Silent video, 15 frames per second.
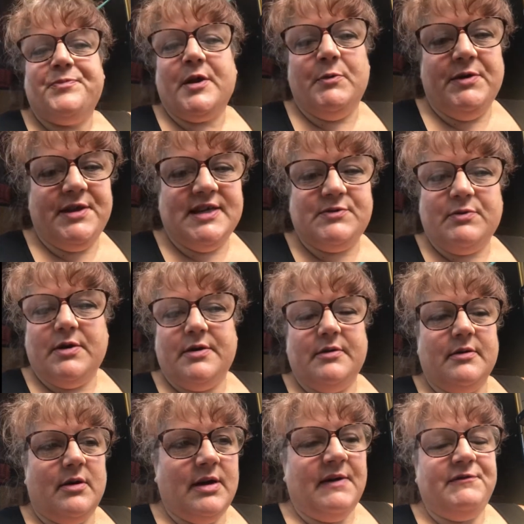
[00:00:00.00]
With this one,
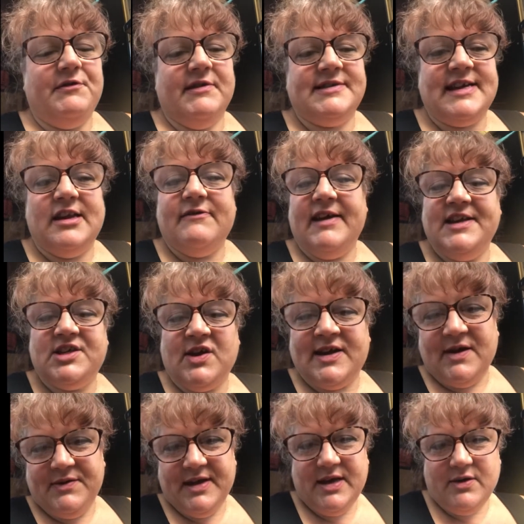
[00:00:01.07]
I have to accelerate to go
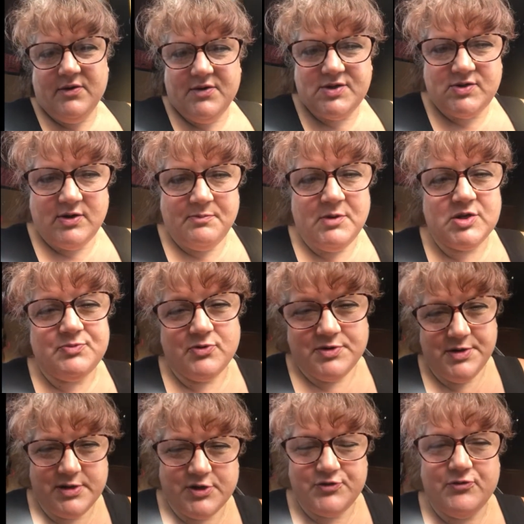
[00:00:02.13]
down the hill, so I'm much more
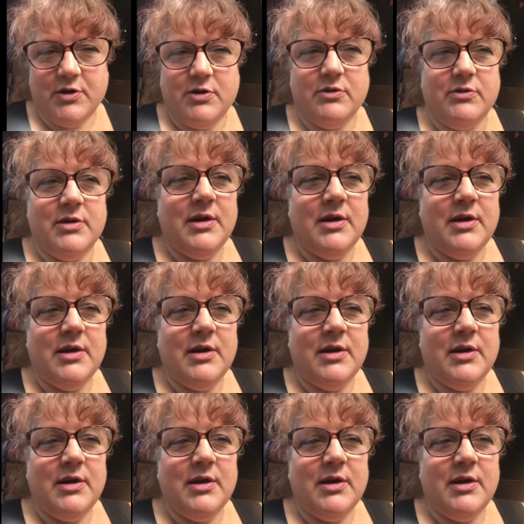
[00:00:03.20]
under control.